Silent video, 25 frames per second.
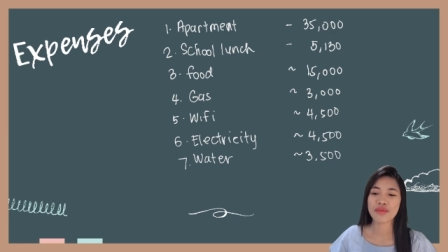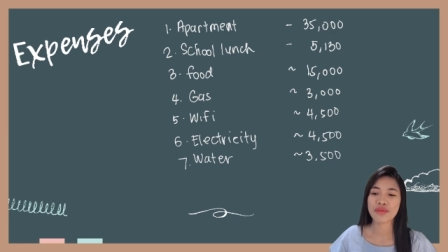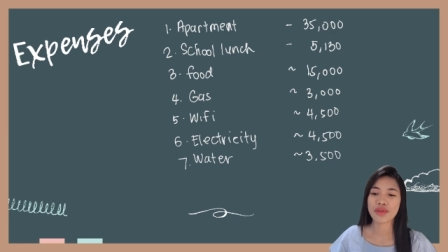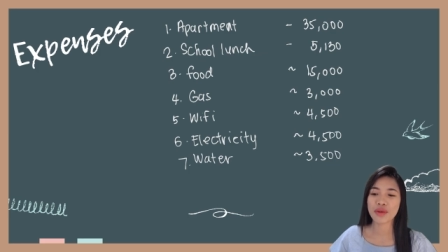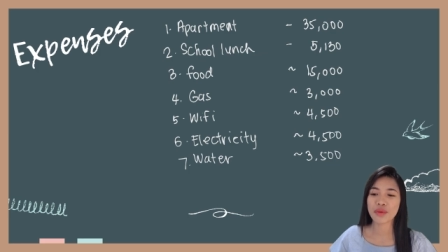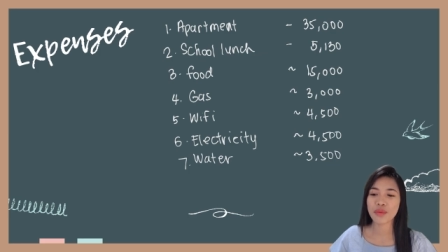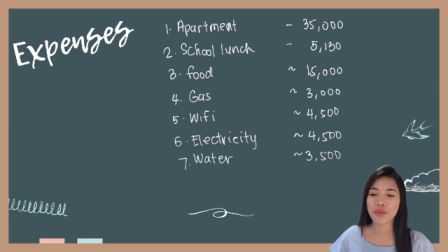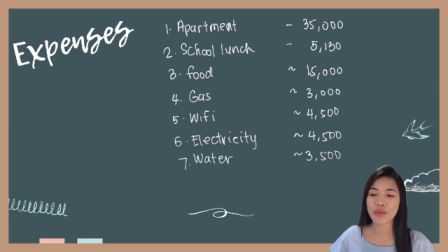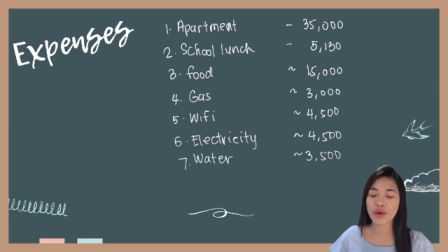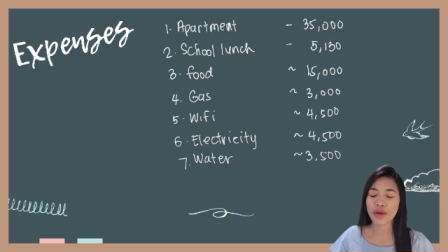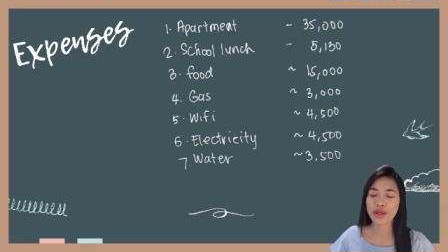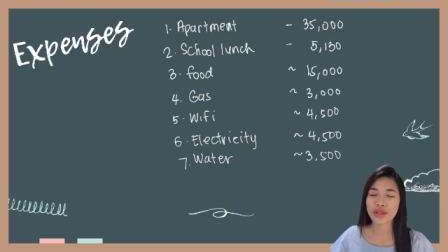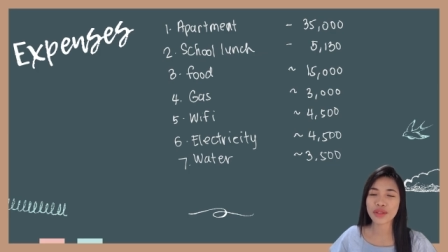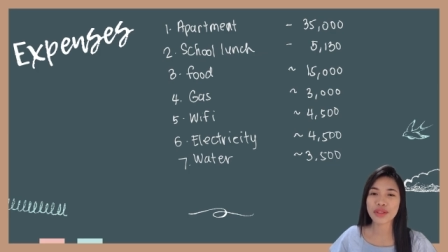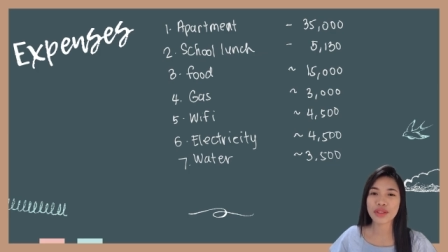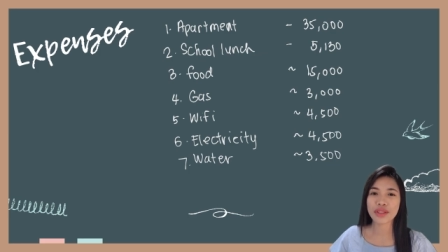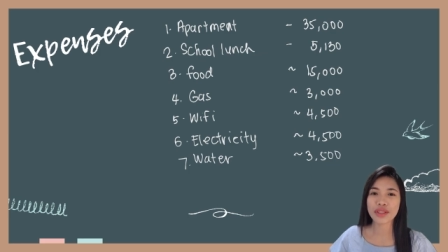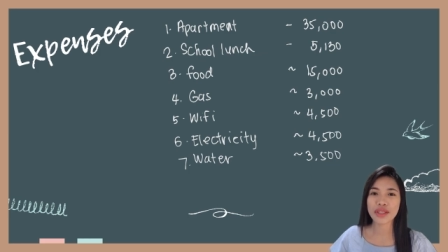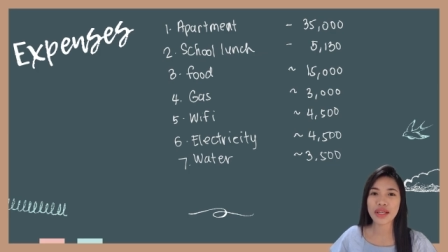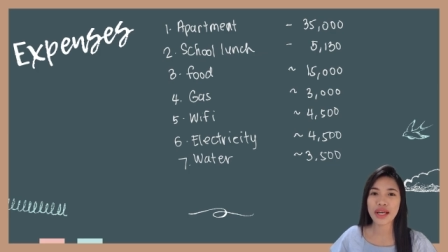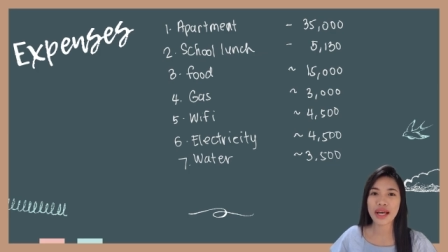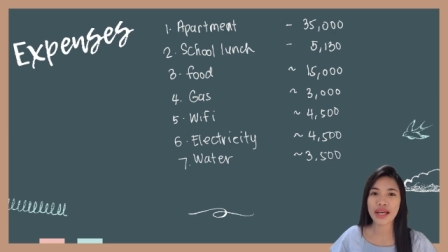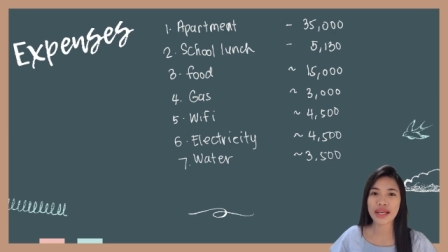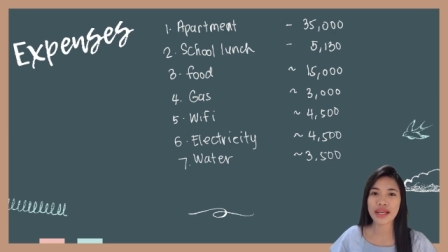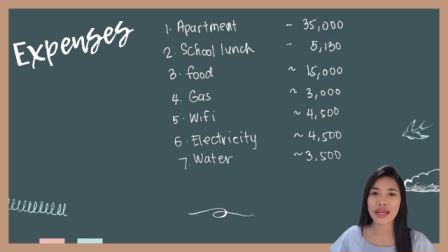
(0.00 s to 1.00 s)
For
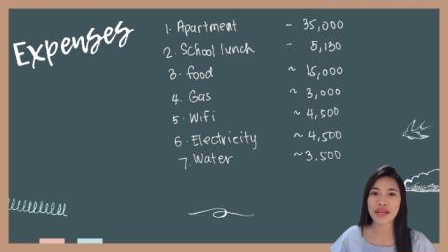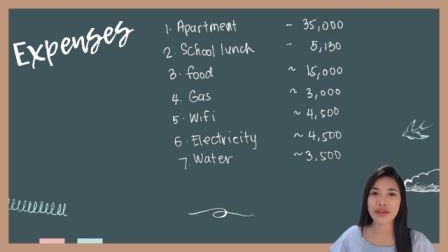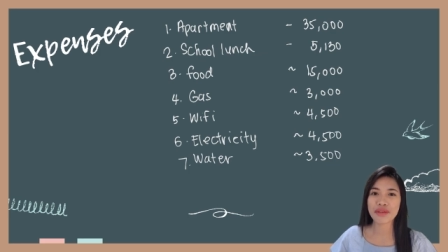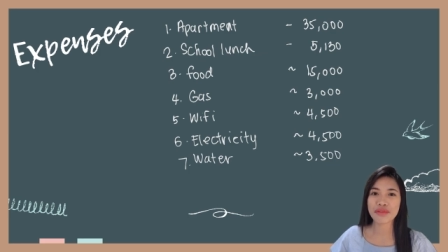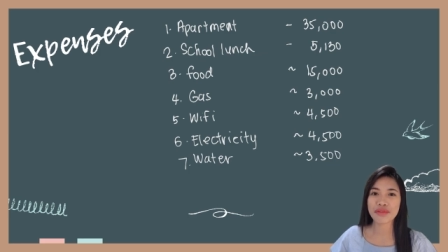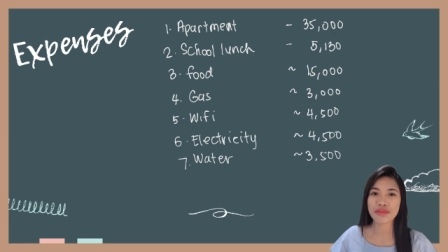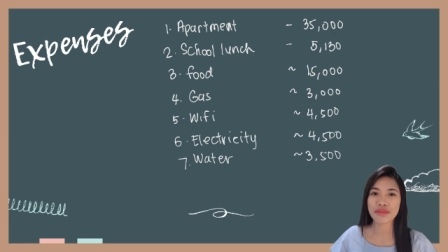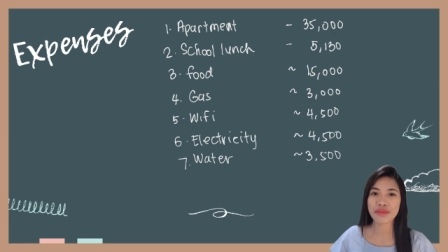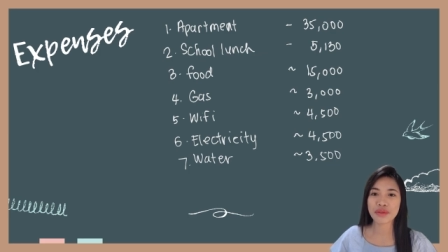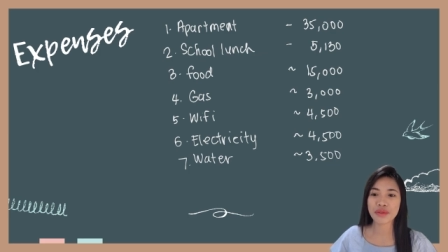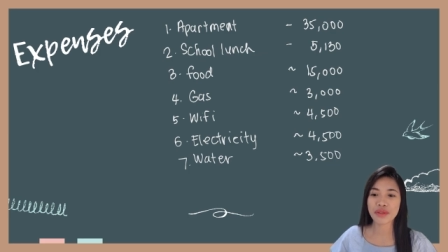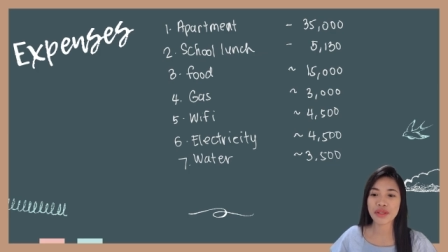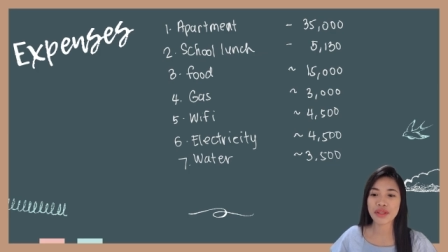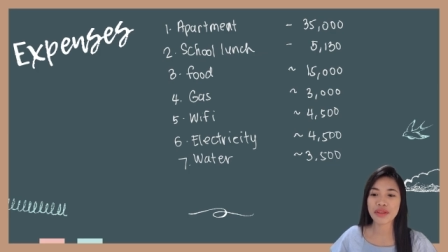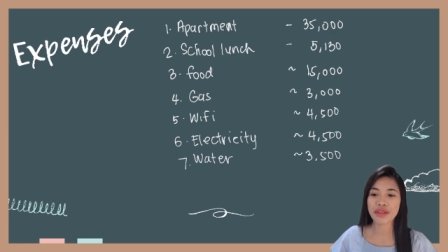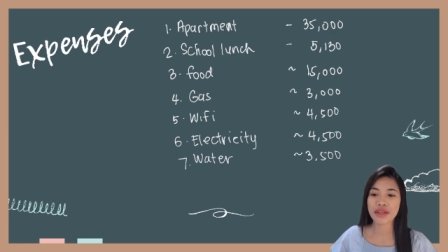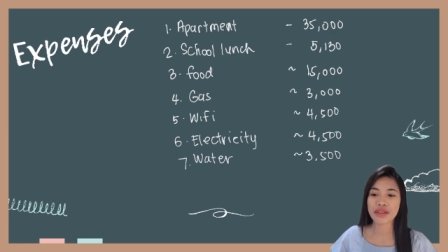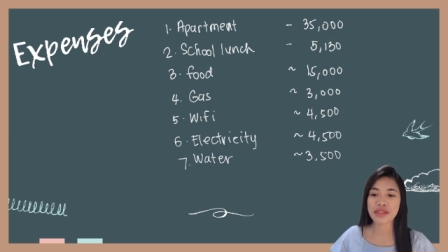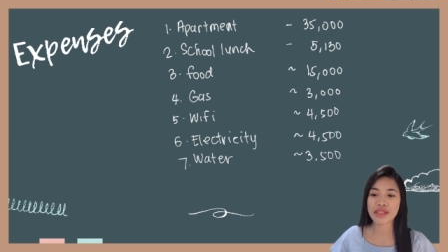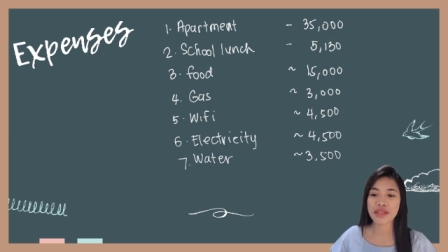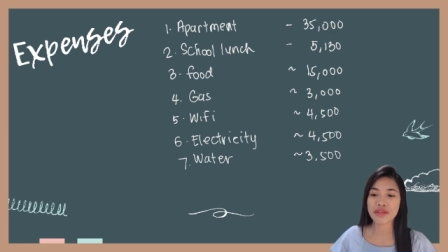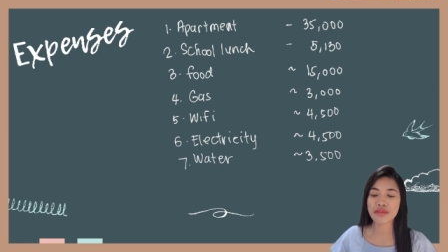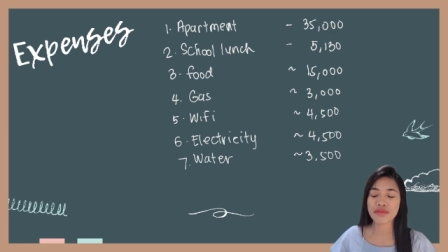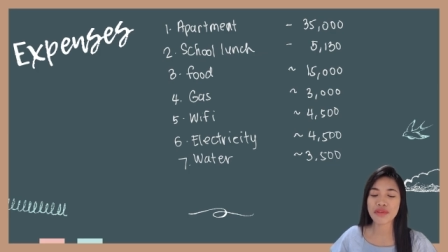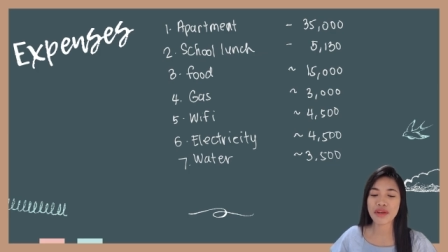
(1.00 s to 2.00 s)
water, I have three
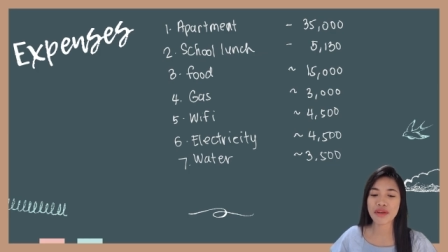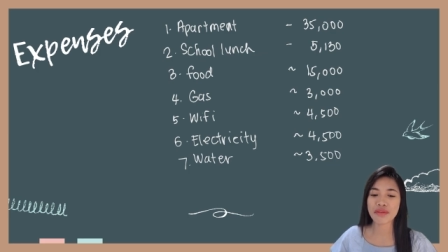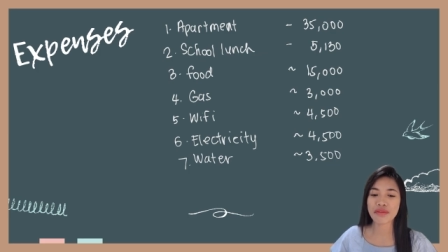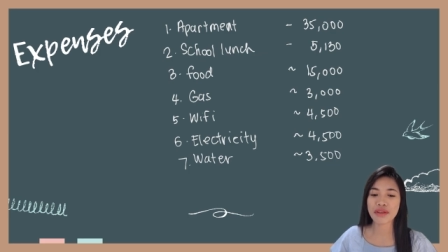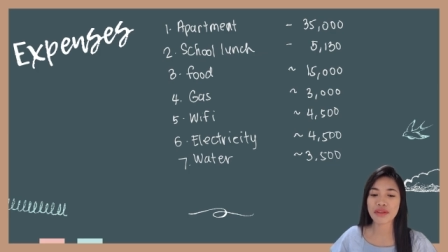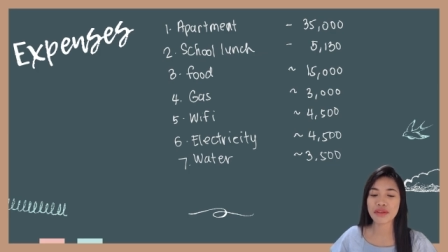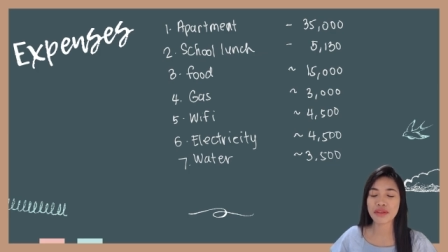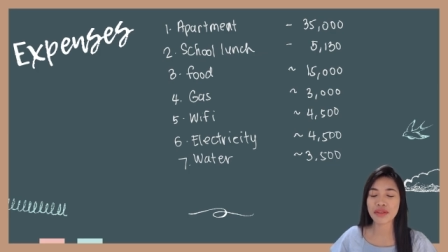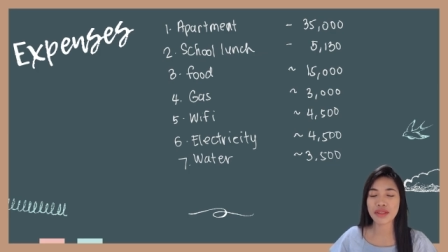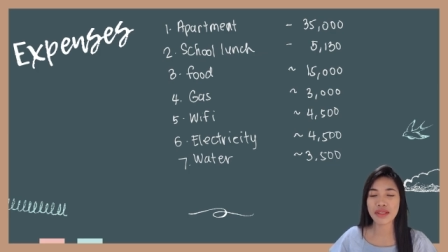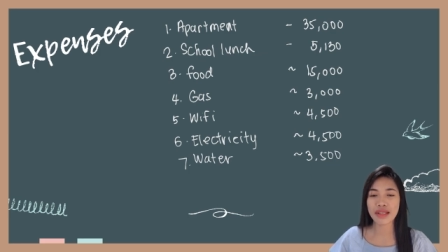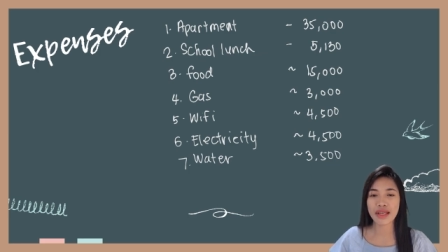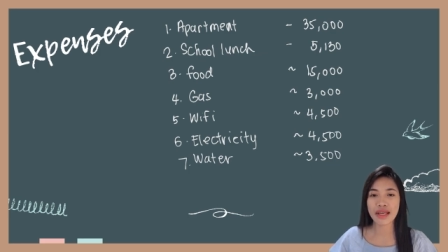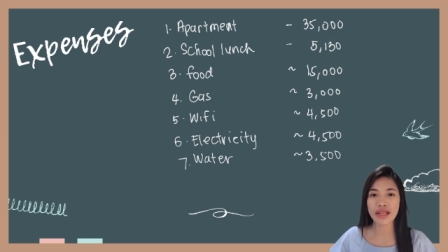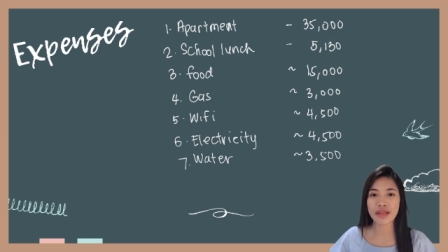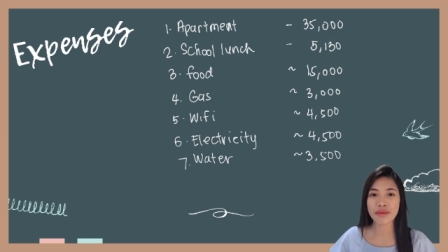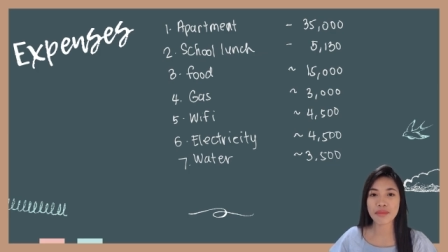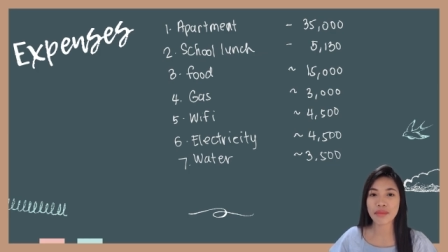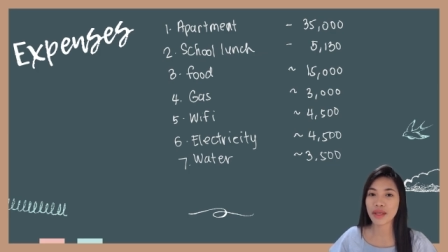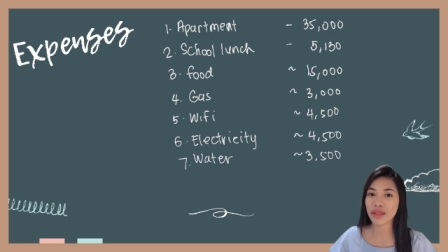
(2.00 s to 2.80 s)
thousand five hundred yen.